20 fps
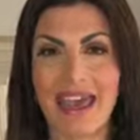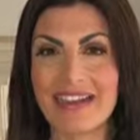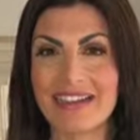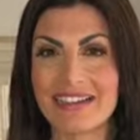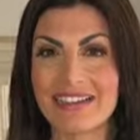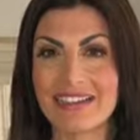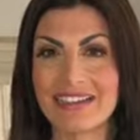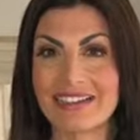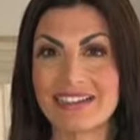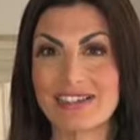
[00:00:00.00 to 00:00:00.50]

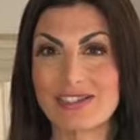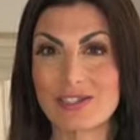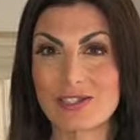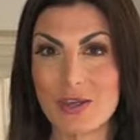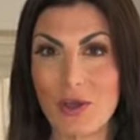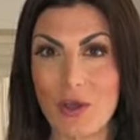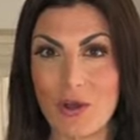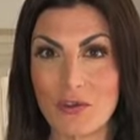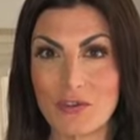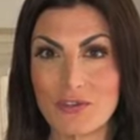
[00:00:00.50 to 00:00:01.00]
Anything
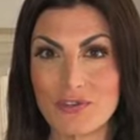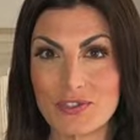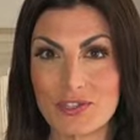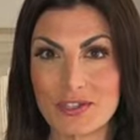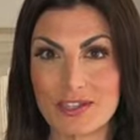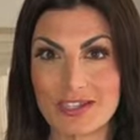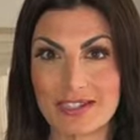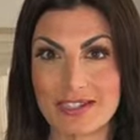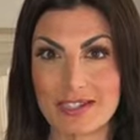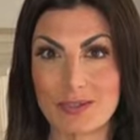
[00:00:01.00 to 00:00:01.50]
soft
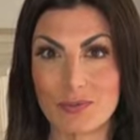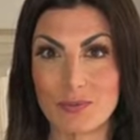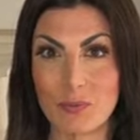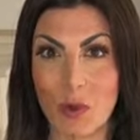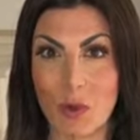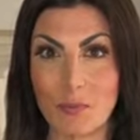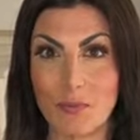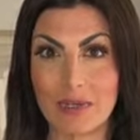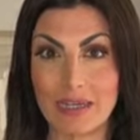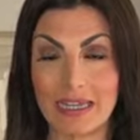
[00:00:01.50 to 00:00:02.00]
that is
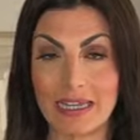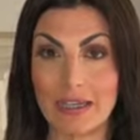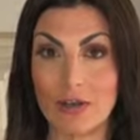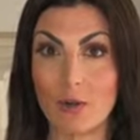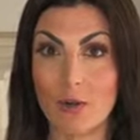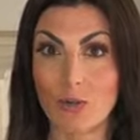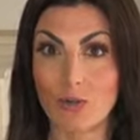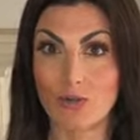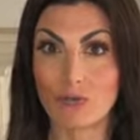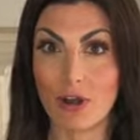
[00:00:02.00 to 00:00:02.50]
wobbly
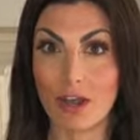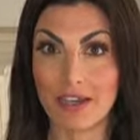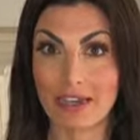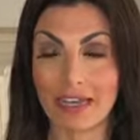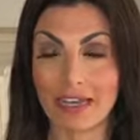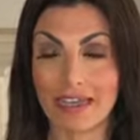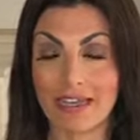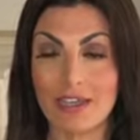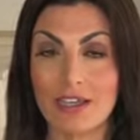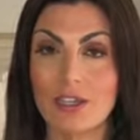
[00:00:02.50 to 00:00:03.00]
or
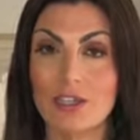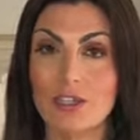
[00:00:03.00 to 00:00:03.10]
runny,